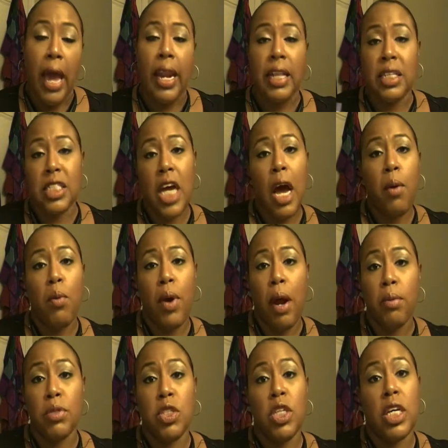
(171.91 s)
And at the time where
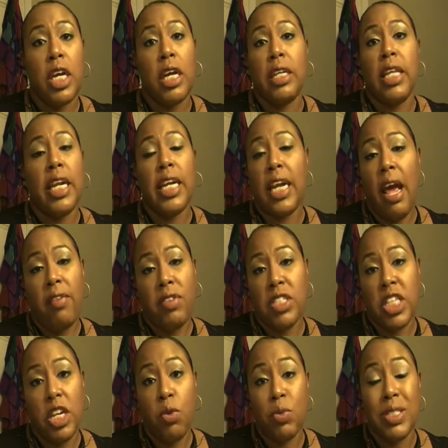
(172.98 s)
I was looking, they didn't have the
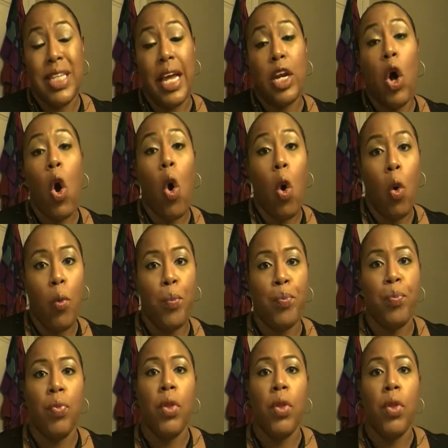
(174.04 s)
skinny ones at all.